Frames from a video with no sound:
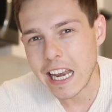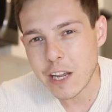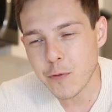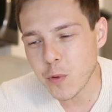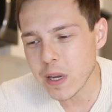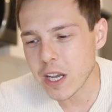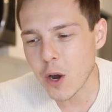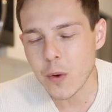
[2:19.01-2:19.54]
And
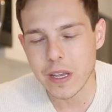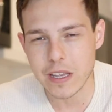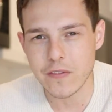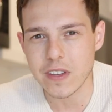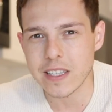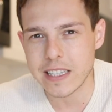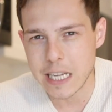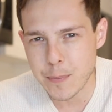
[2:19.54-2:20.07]
if we go
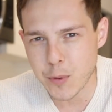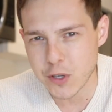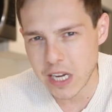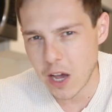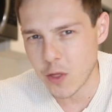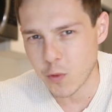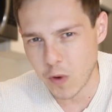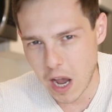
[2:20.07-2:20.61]
even deeper
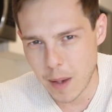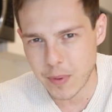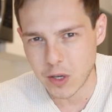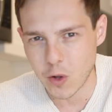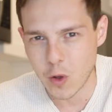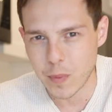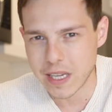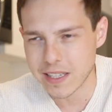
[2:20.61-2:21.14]
down the rabbit
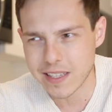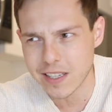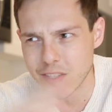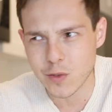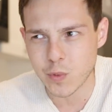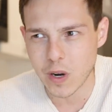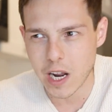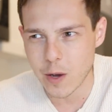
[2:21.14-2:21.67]
hole, because this
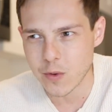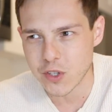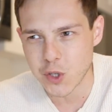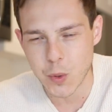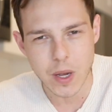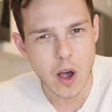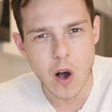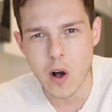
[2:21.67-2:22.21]
is what I was
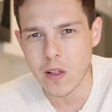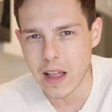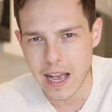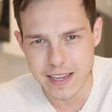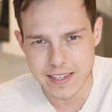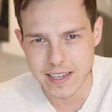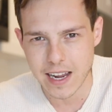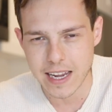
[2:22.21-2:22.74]
doing all
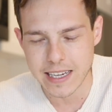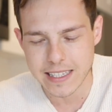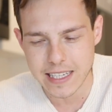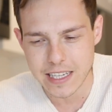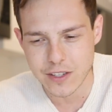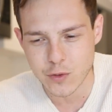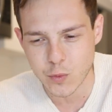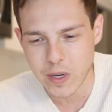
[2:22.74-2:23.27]
last night,
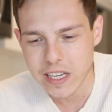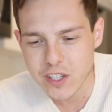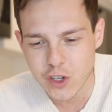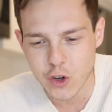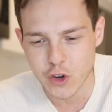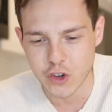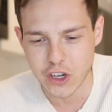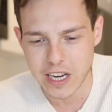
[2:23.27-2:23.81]
is
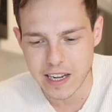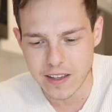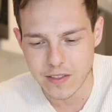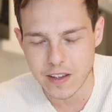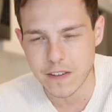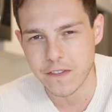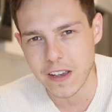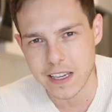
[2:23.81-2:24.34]
researching
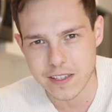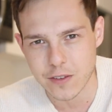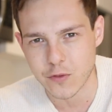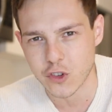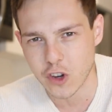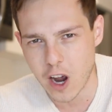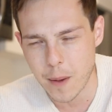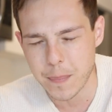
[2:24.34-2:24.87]
the effects
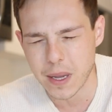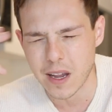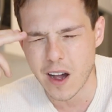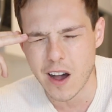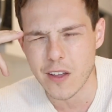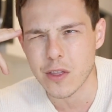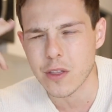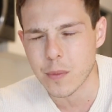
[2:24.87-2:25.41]
of shopping
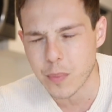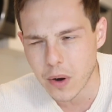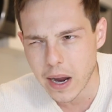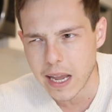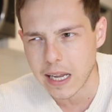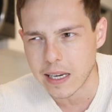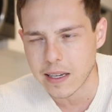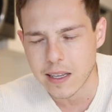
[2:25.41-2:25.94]
on the
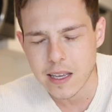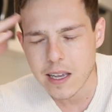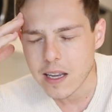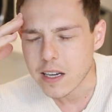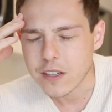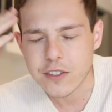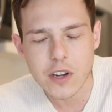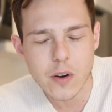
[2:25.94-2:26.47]
brain.
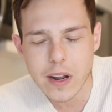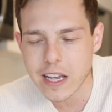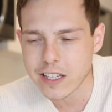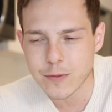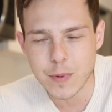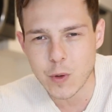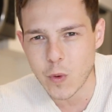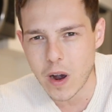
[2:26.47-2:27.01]
Don't
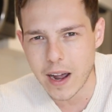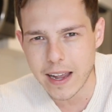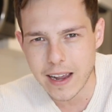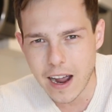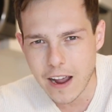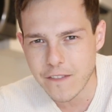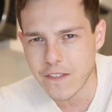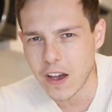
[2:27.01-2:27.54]
ask me why,
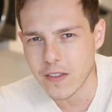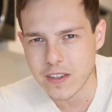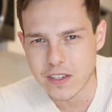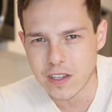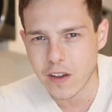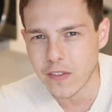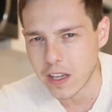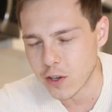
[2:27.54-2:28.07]
I found this
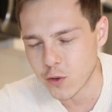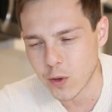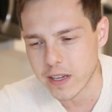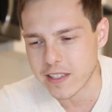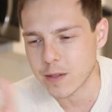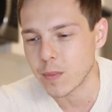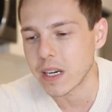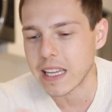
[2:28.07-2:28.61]
stuff
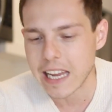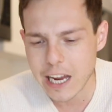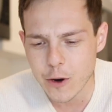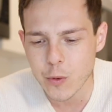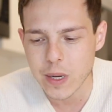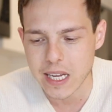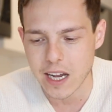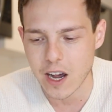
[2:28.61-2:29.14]
interesting, but
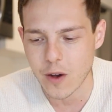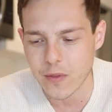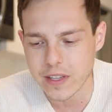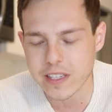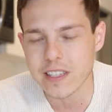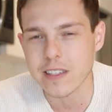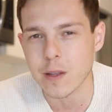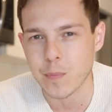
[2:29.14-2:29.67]
here we go.
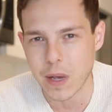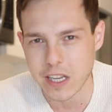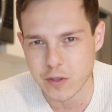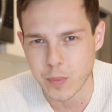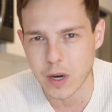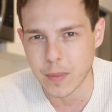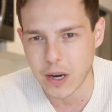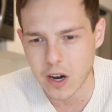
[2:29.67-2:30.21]
This is the
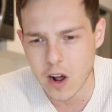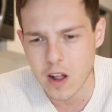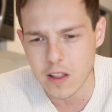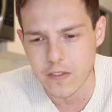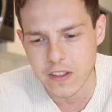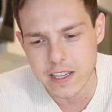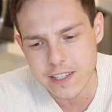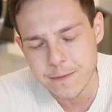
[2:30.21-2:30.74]
best part about
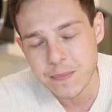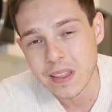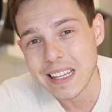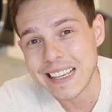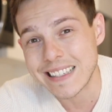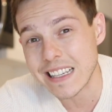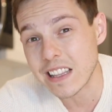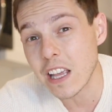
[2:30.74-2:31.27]
all of this,
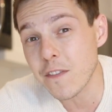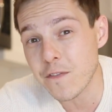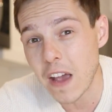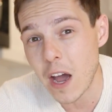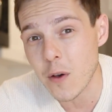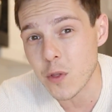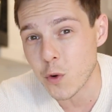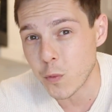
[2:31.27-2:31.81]
is that they
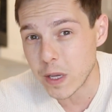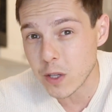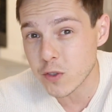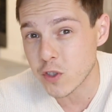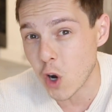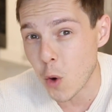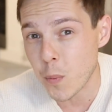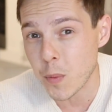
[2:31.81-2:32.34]
found the
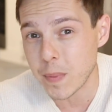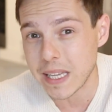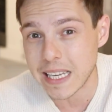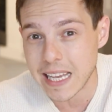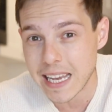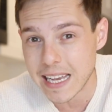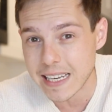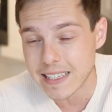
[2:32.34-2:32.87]
real
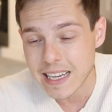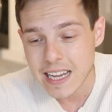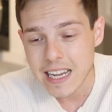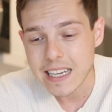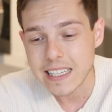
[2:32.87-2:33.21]
dopamine hit